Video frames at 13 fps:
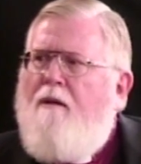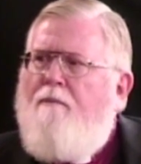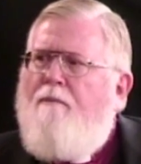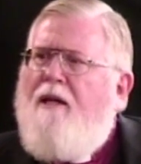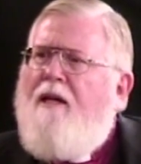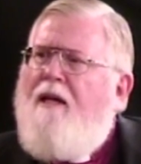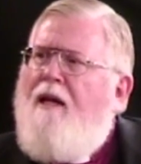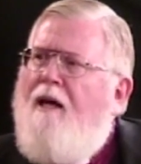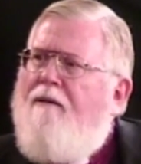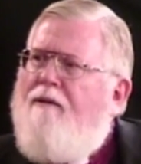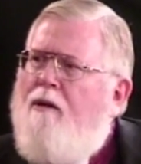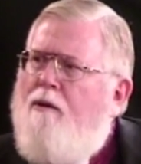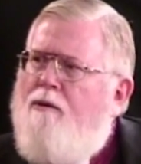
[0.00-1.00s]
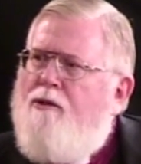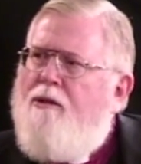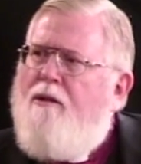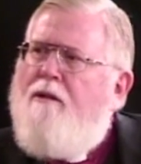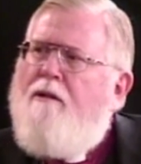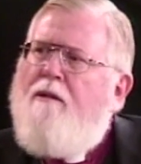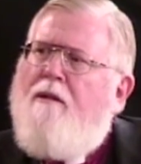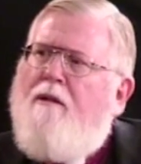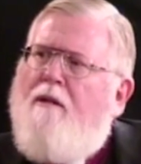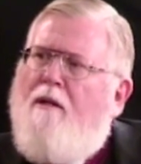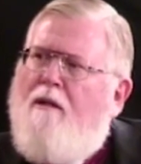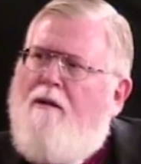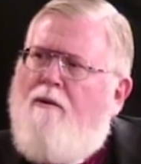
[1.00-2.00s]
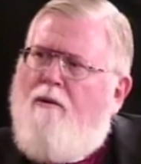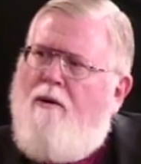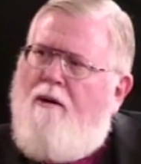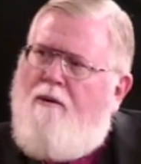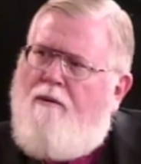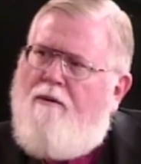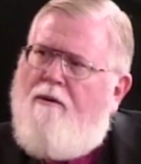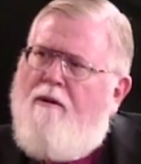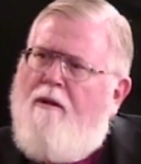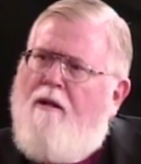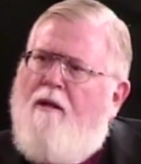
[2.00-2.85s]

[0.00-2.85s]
but an evolution, a growth